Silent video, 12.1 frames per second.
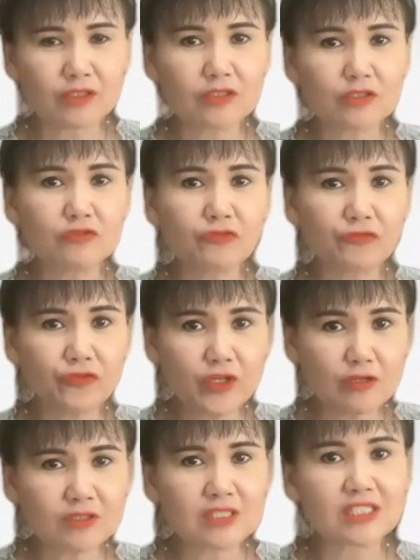you
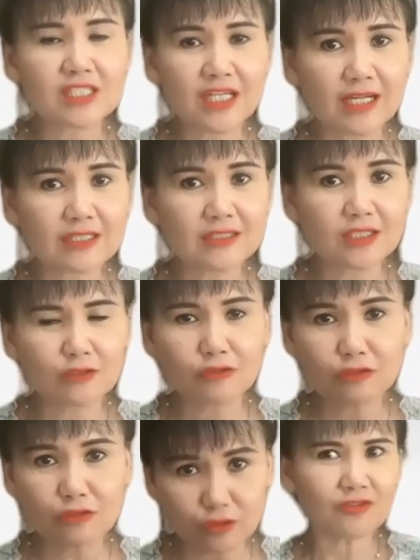feel
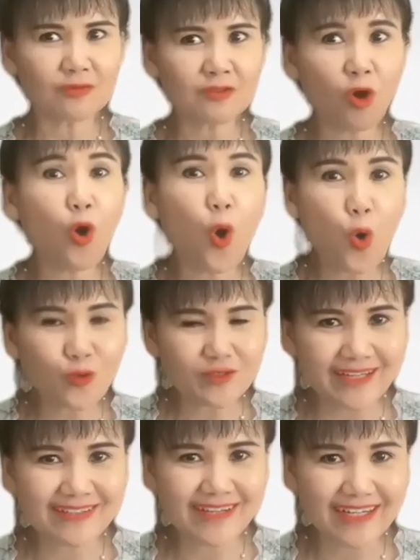discouraging, don't hold
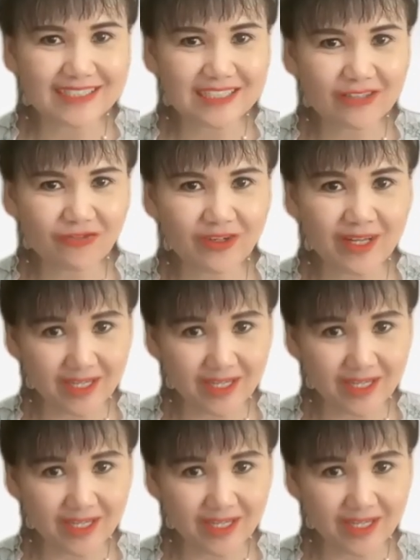that negative feeling.